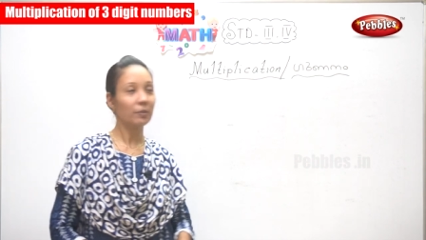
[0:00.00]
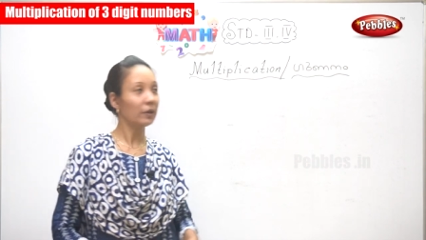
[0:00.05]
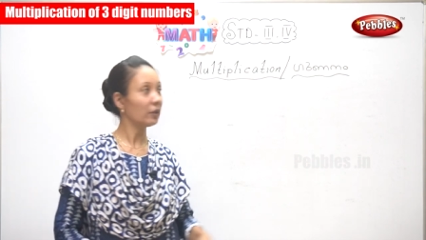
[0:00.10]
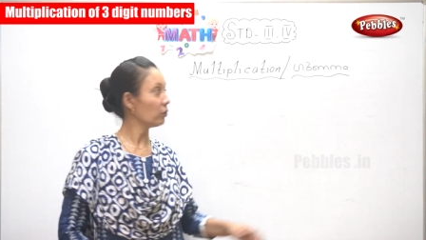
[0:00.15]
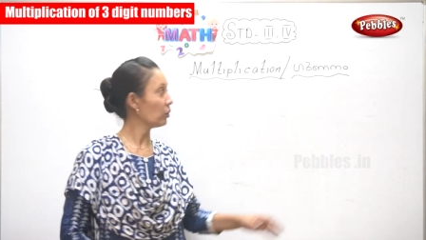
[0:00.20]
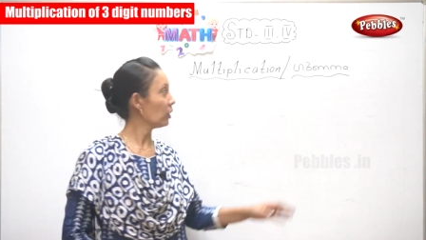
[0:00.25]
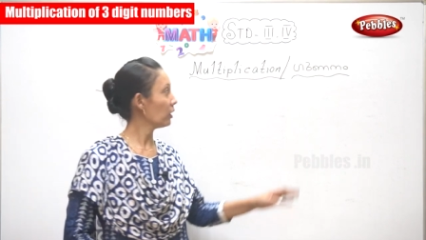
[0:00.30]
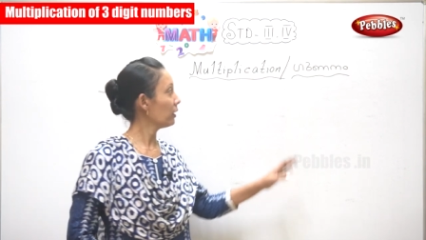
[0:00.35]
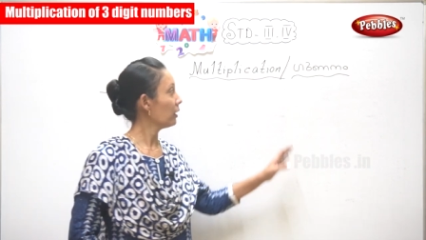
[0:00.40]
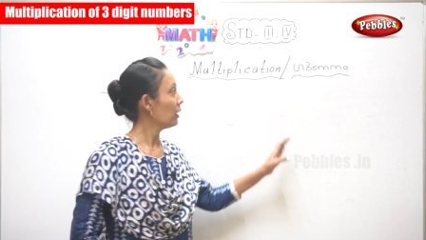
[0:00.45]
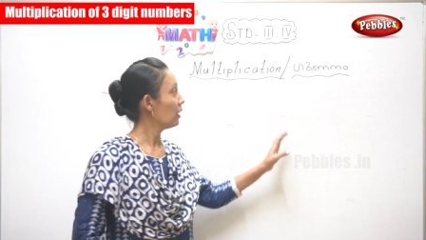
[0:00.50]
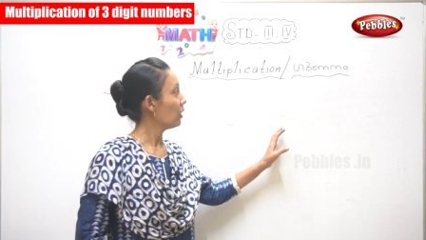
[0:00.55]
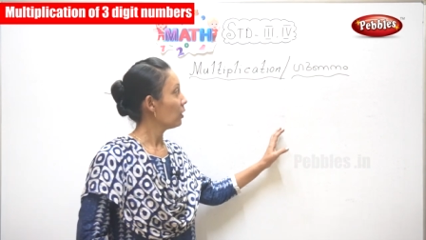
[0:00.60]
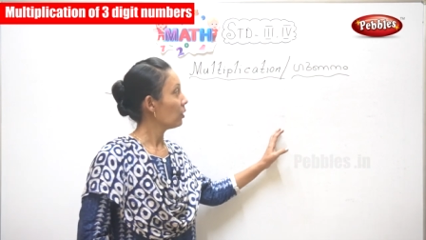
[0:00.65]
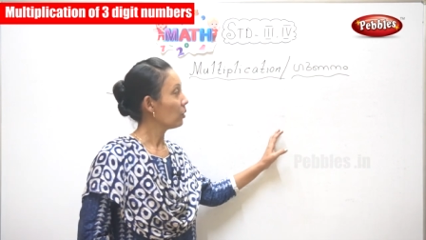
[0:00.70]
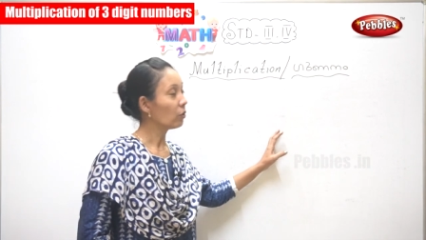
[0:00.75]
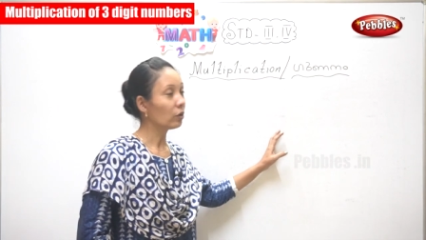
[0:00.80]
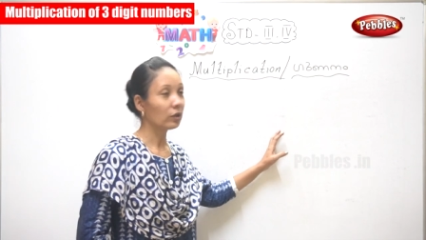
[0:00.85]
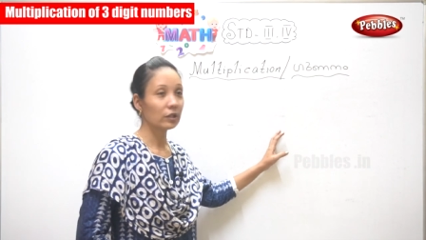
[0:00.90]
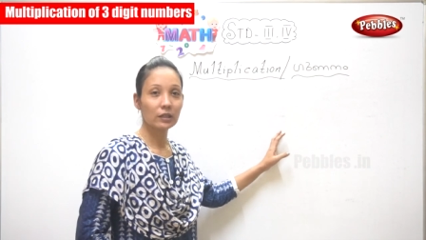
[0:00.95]
Now
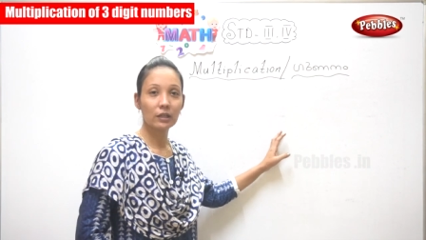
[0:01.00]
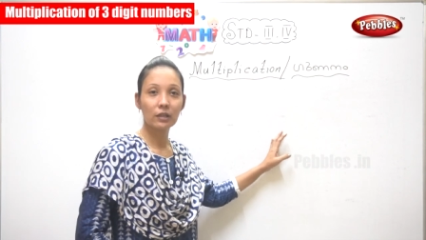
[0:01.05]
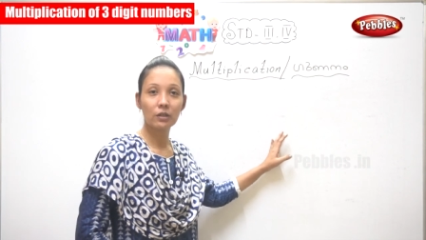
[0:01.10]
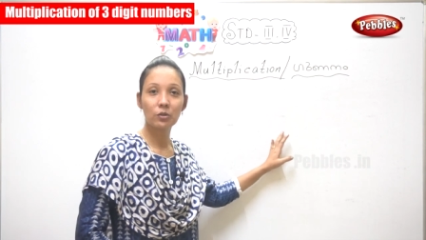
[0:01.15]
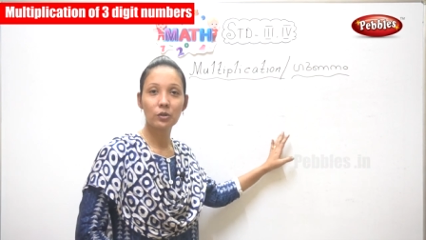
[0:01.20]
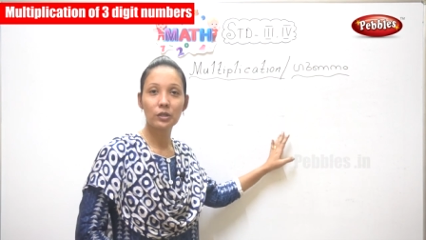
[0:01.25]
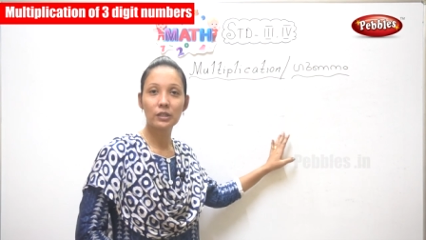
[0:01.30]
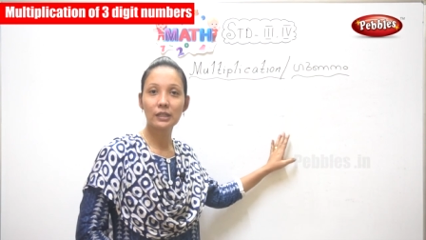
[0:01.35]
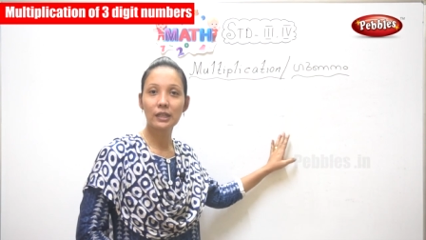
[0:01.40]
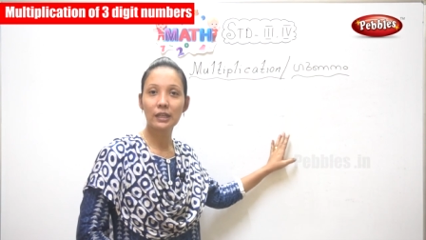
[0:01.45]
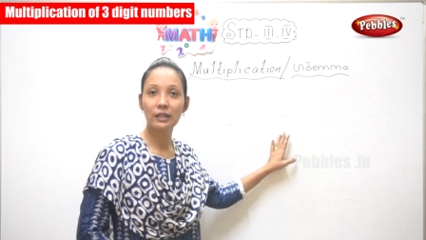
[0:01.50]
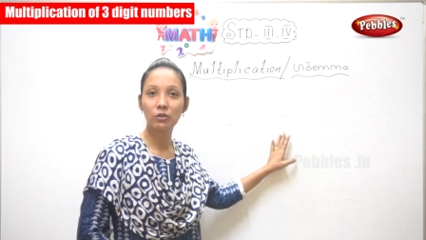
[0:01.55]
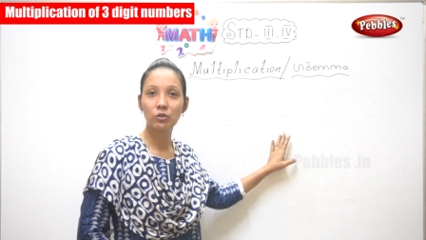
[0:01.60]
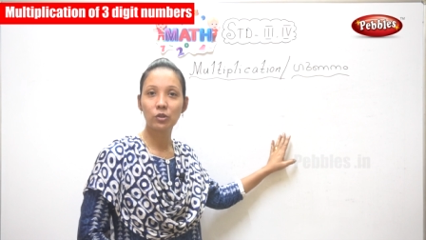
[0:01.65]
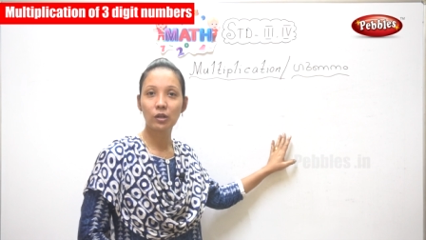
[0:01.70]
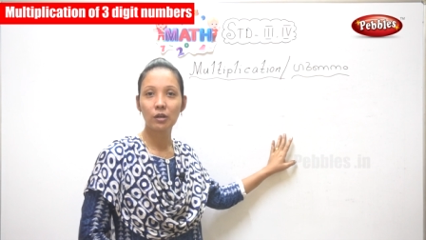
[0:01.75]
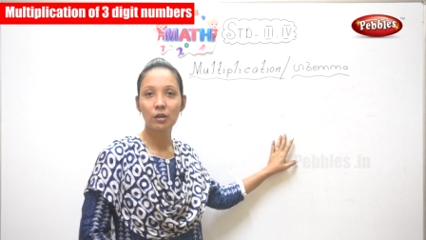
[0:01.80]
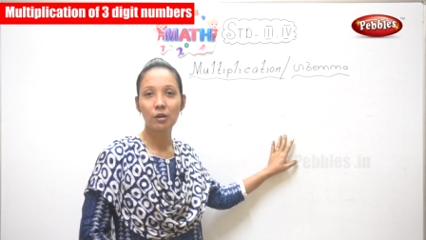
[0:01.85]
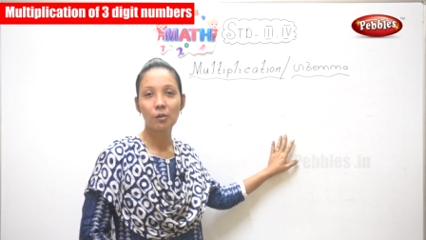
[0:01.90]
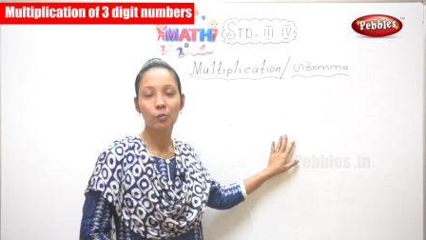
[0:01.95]
you are going to
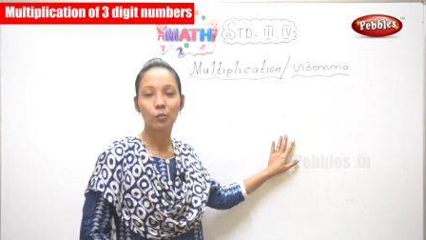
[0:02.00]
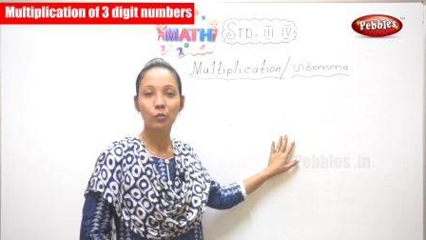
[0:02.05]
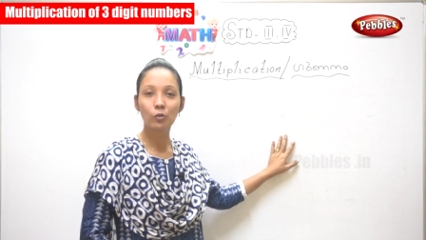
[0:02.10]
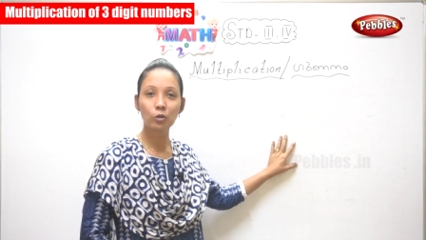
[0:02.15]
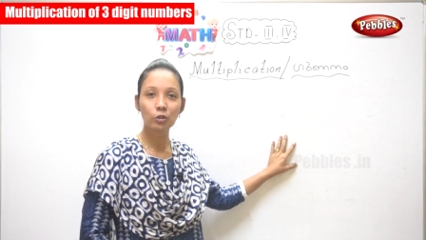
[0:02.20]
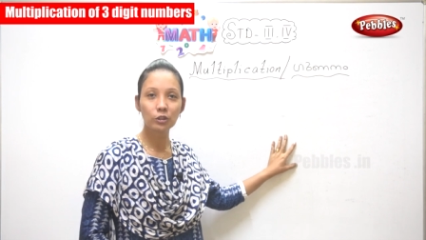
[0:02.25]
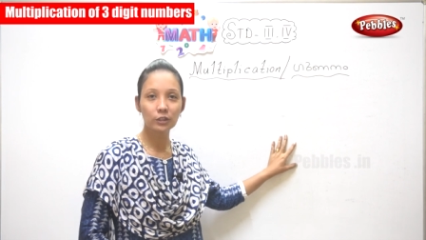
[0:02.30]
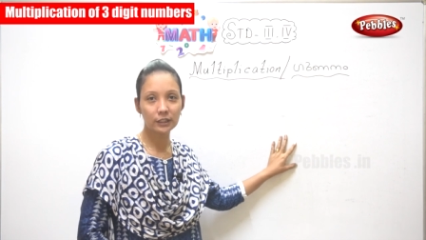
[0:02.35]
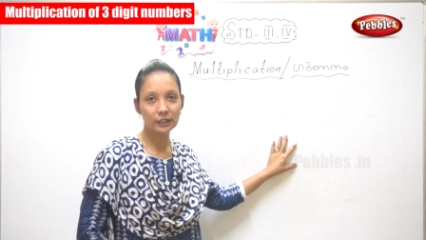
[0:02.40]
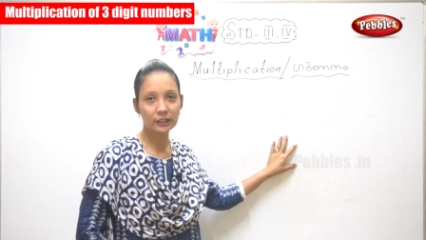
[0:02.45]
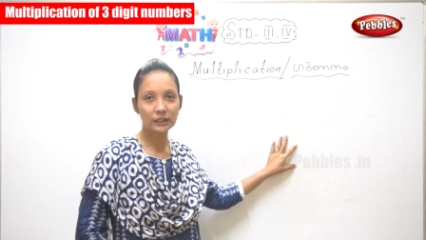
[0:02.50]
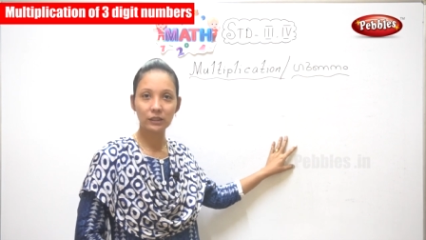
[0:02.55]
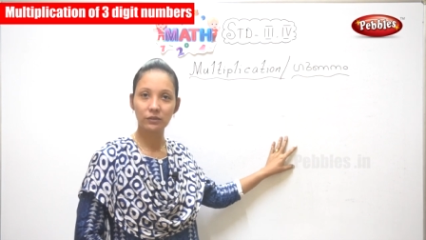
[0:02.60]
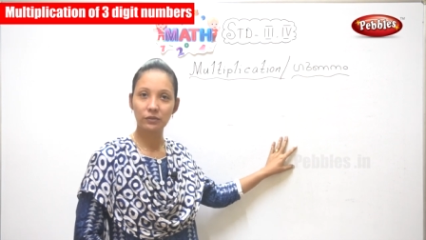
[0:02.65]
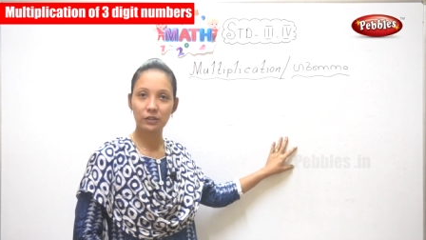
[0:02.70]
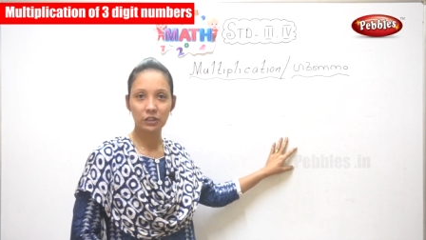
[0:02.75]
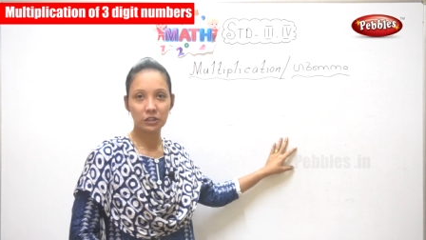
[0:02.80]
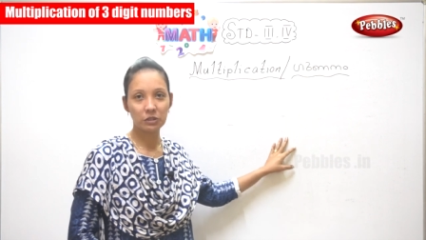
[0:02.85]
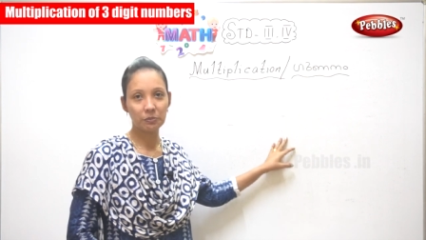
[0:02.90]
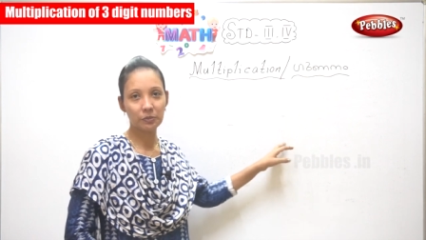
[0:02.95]
do 3-digit
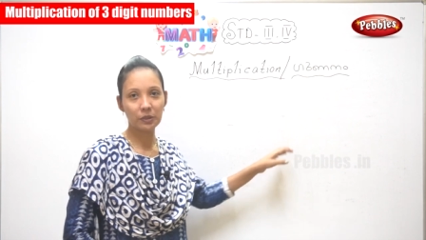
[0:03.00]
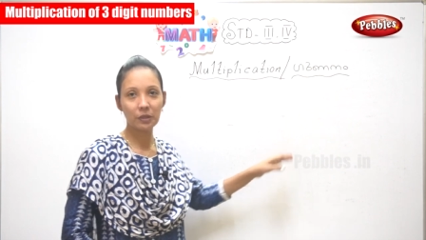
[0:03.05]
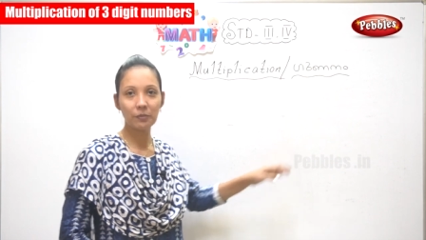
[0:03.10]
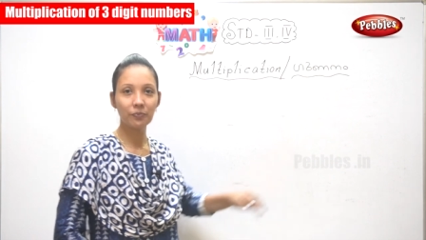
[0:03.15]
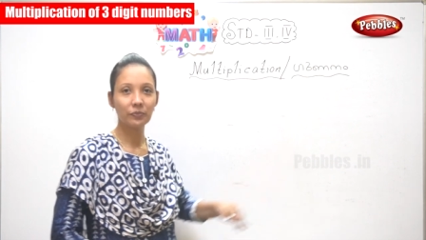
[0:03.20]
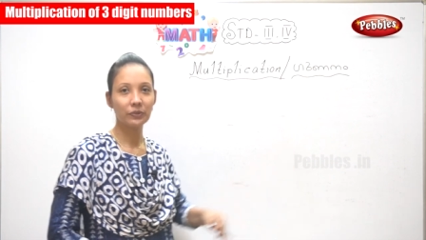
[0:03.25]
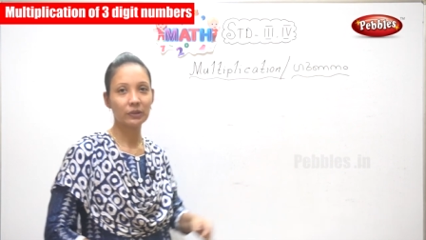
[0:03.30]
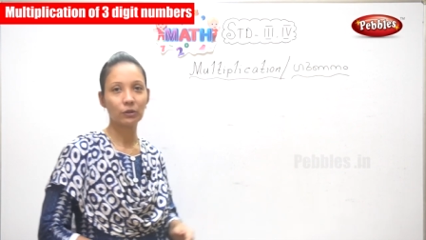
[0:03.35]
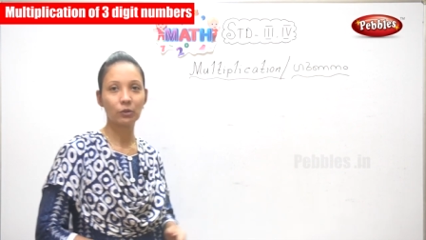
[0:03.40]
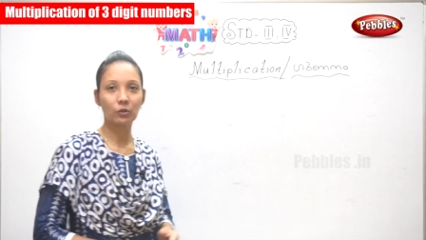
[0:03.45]
number.